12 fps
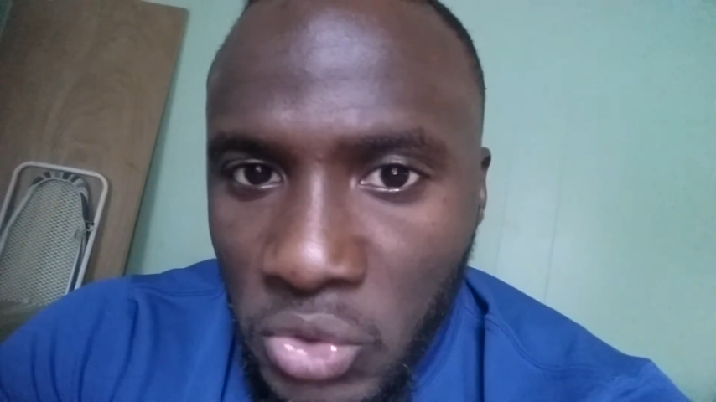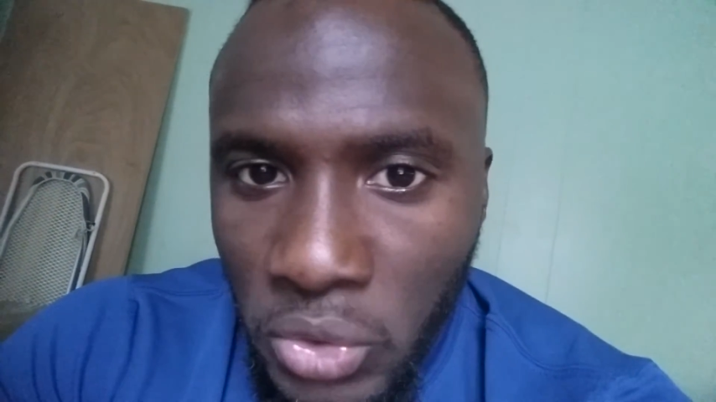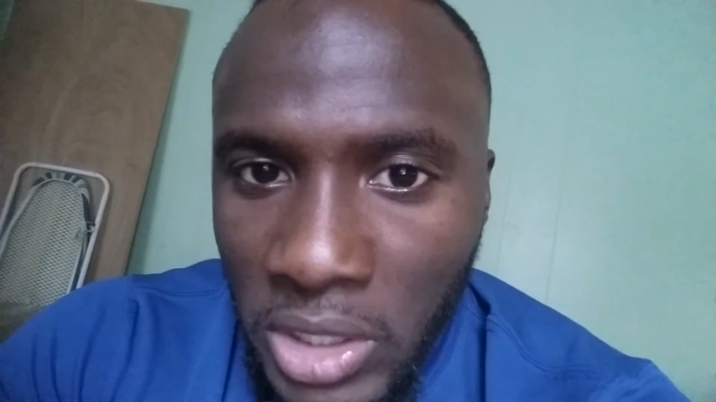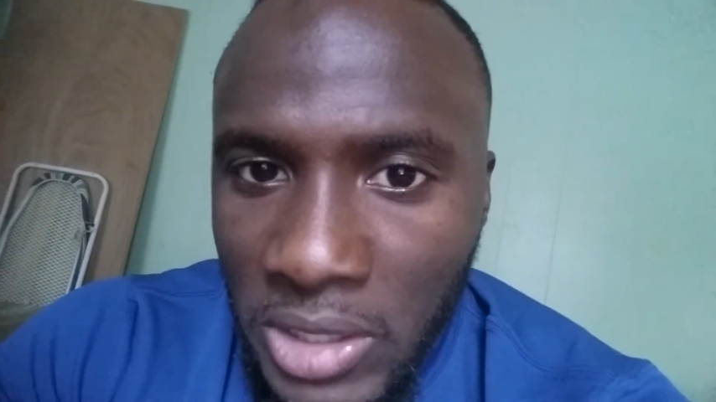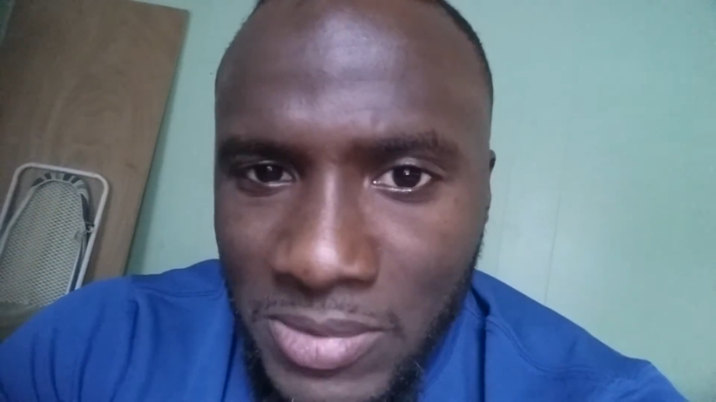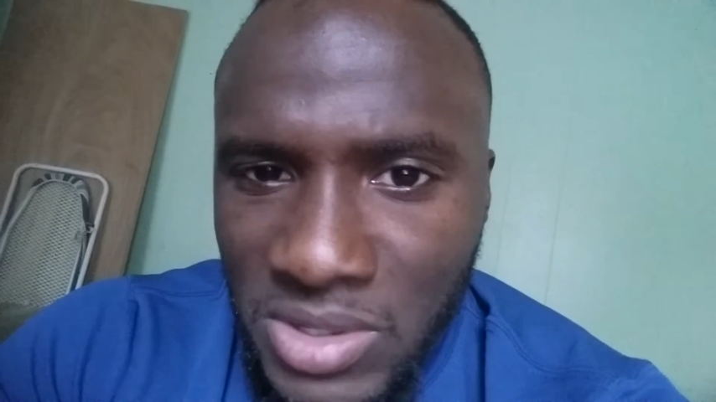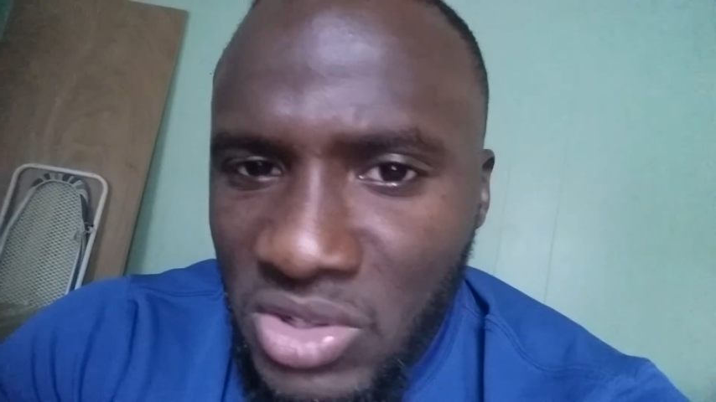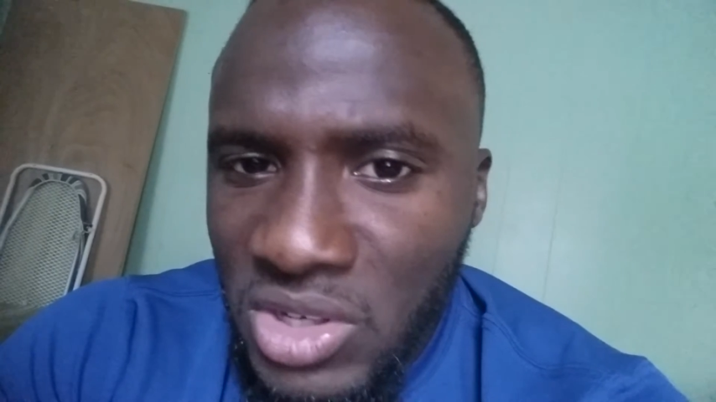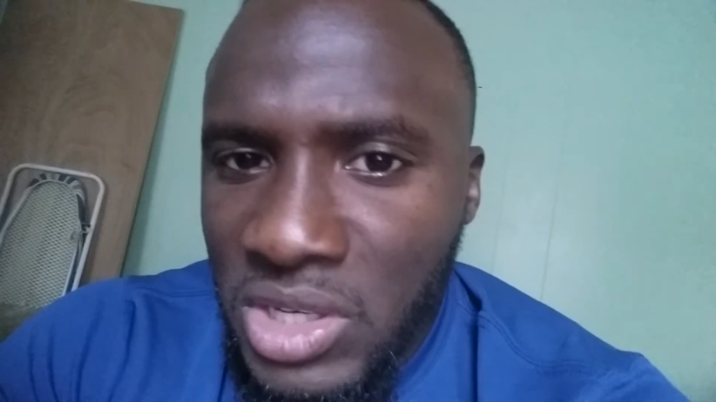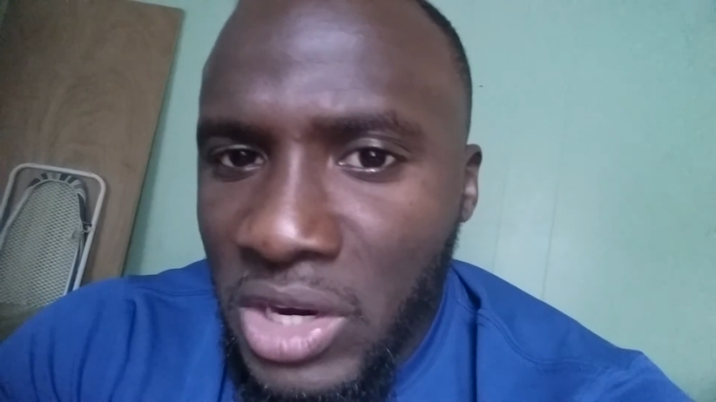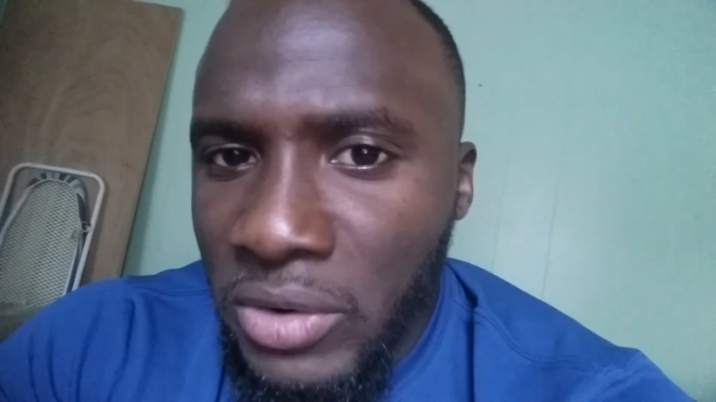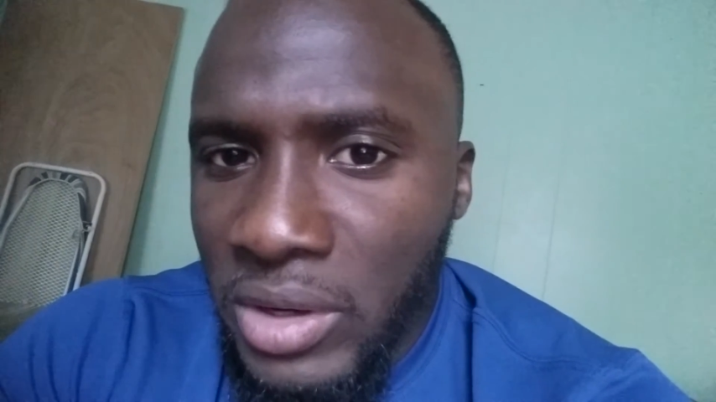dreams and
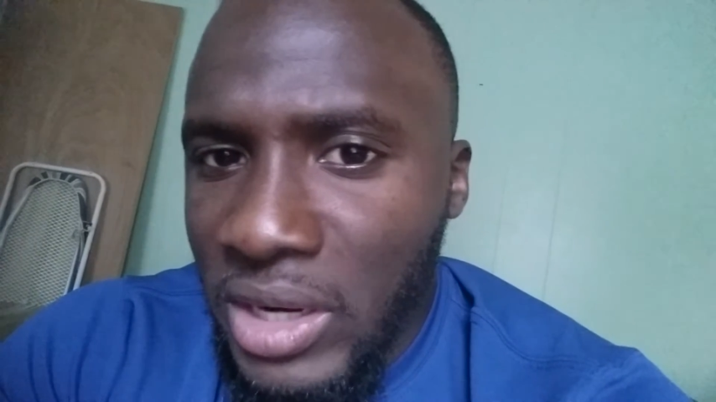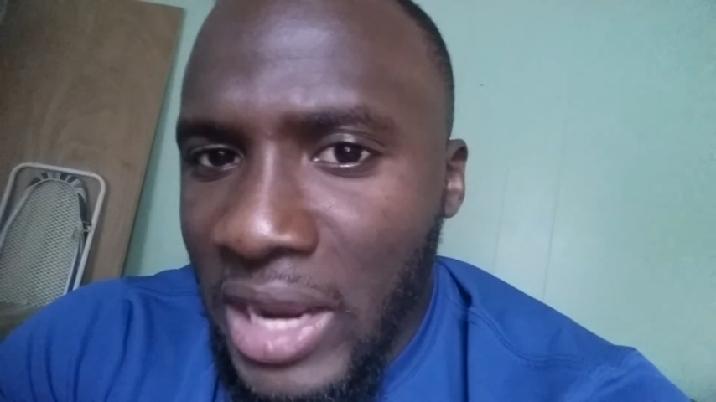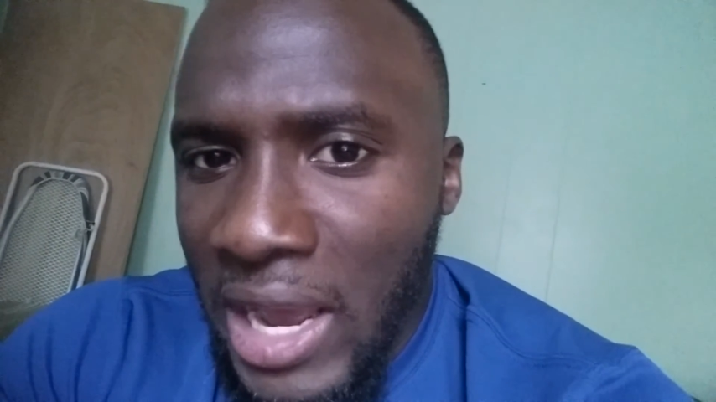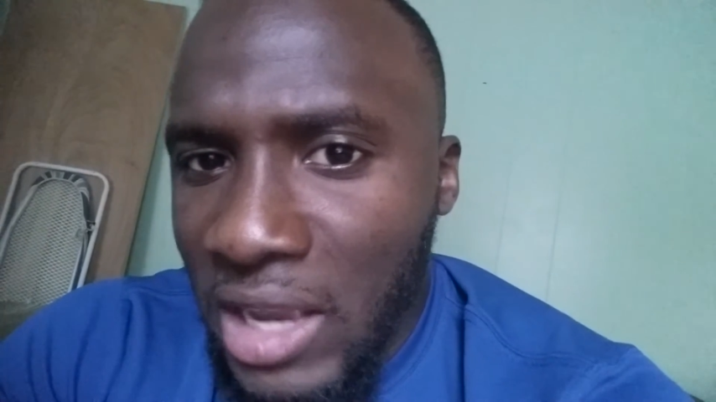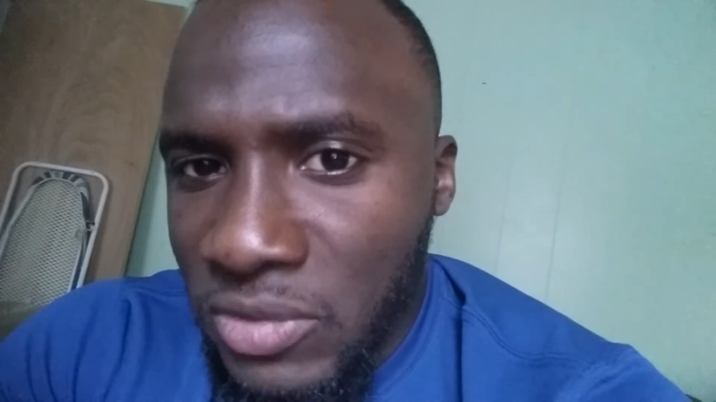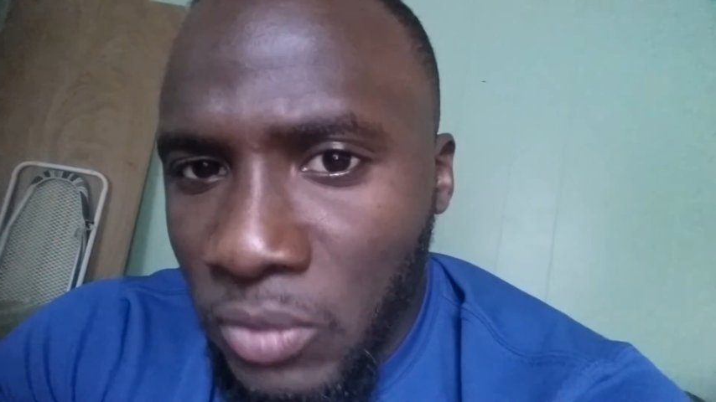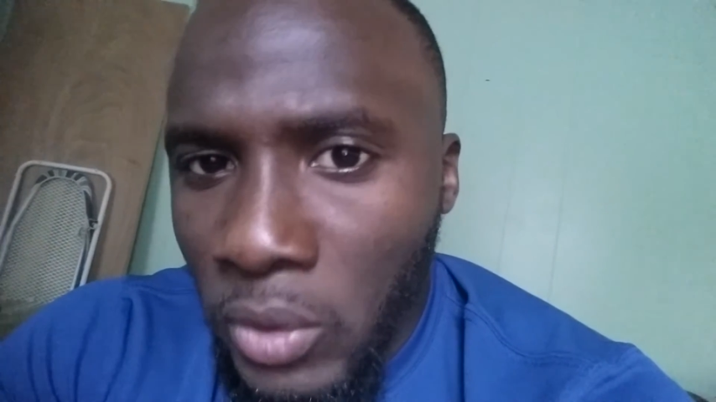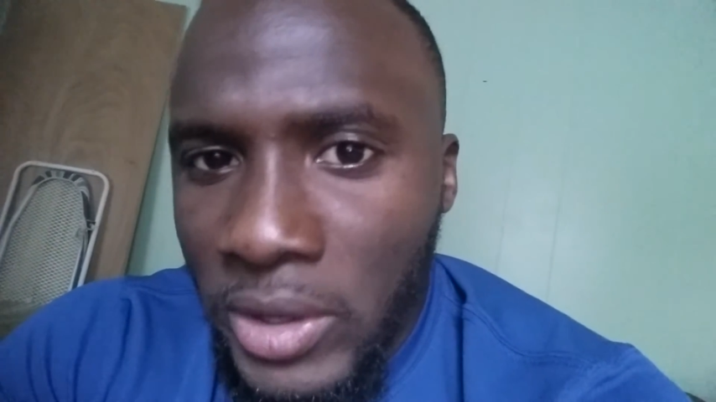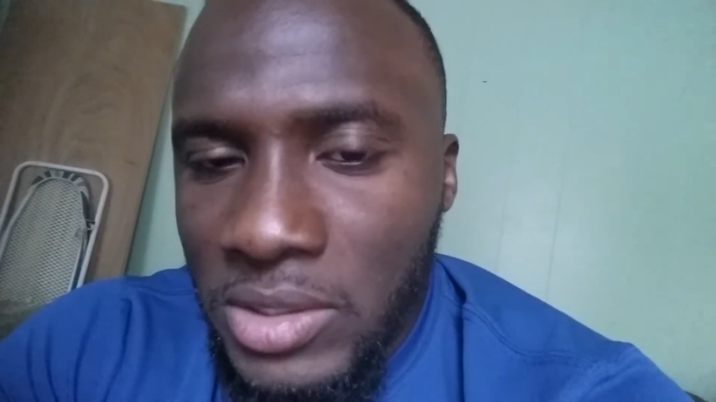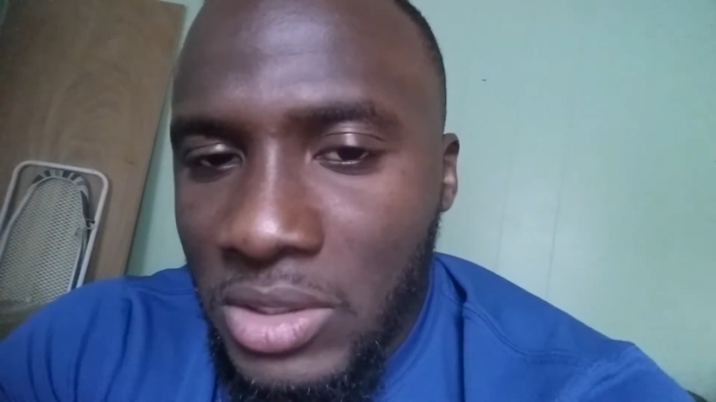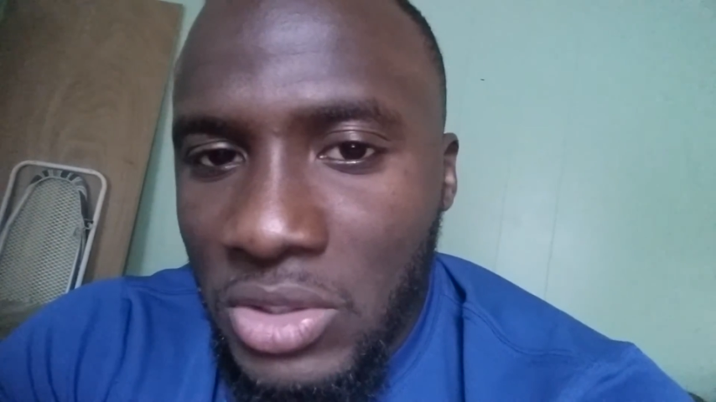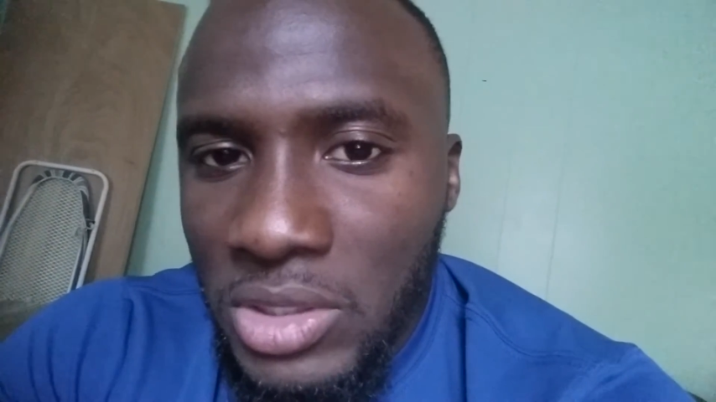just hearing God's
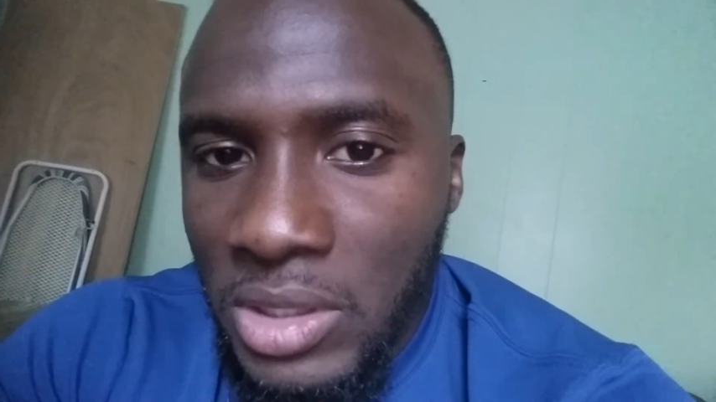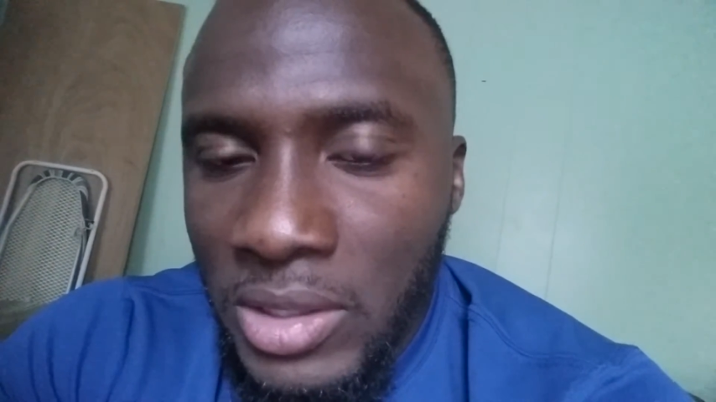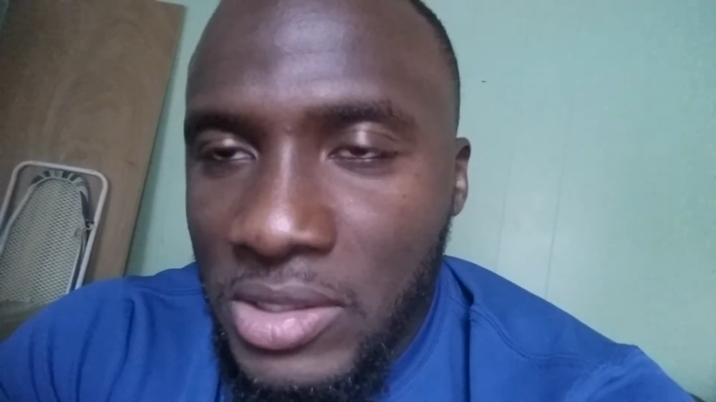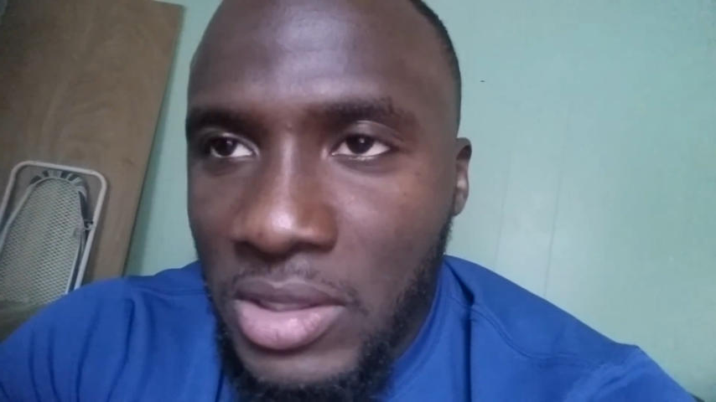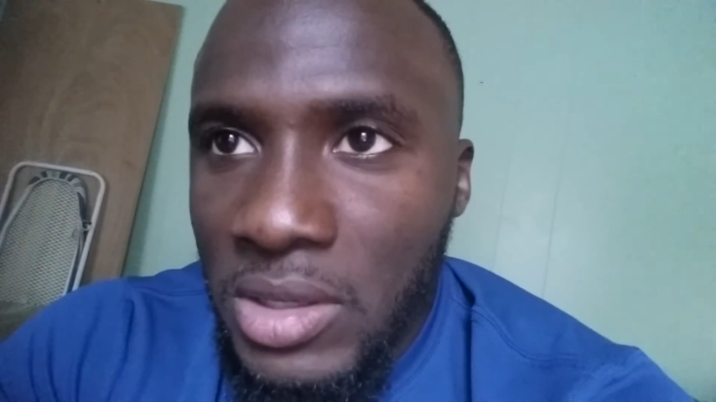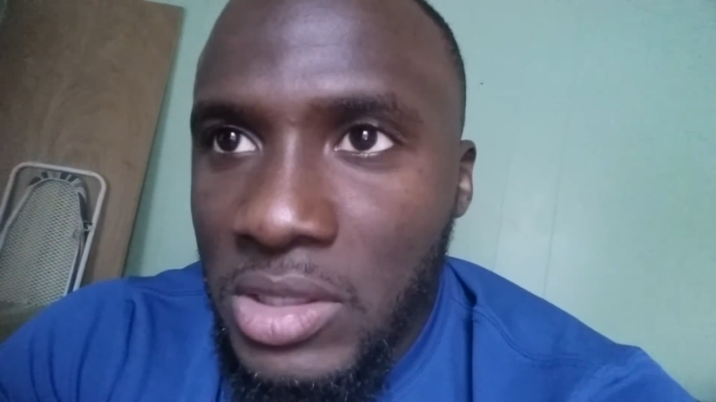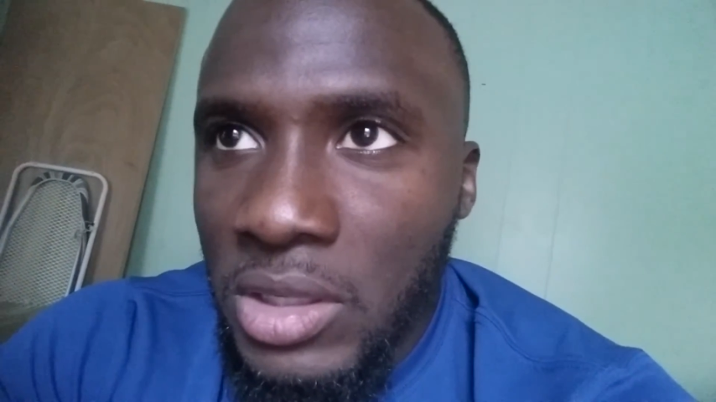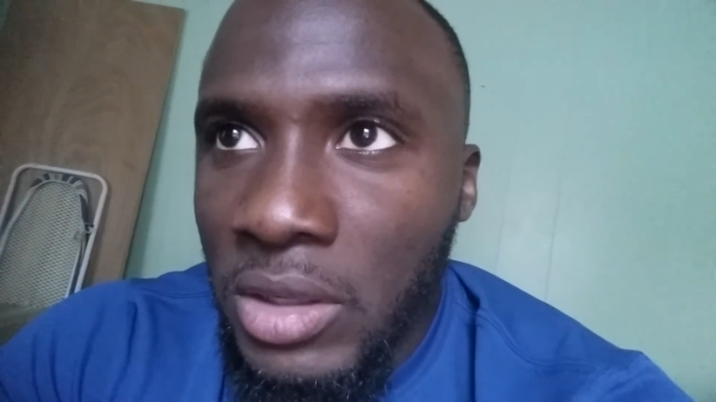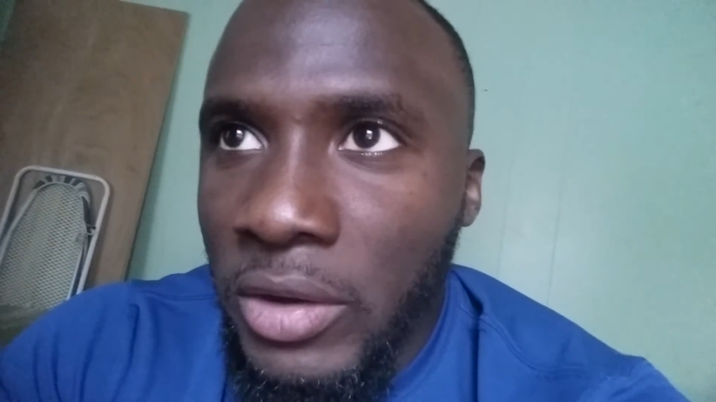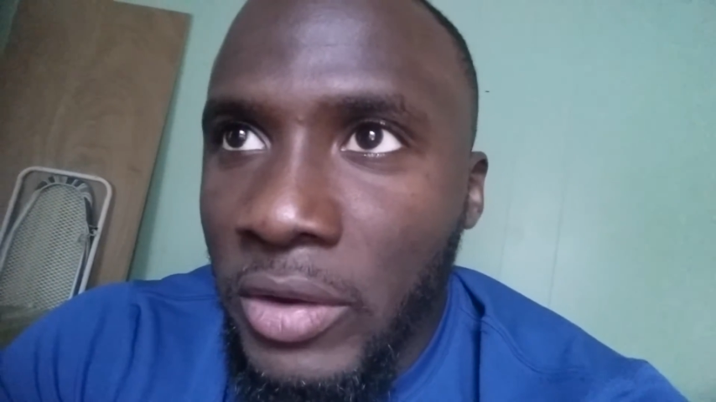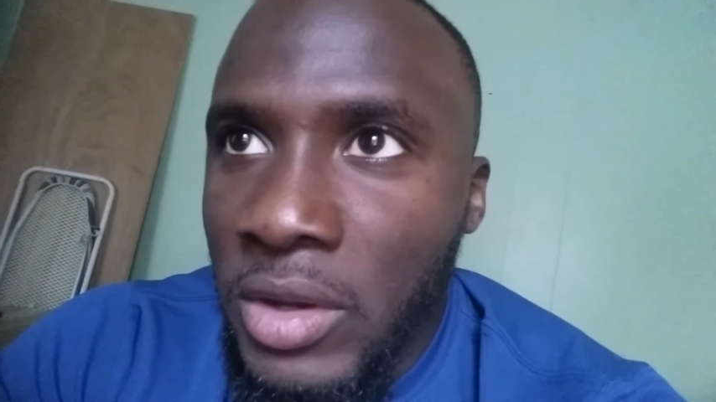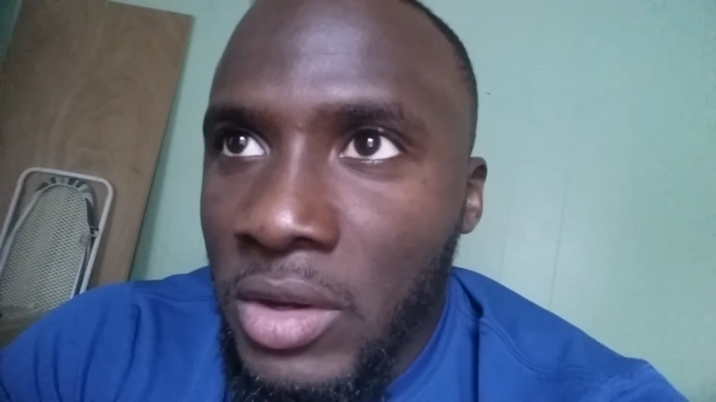voice and just listening to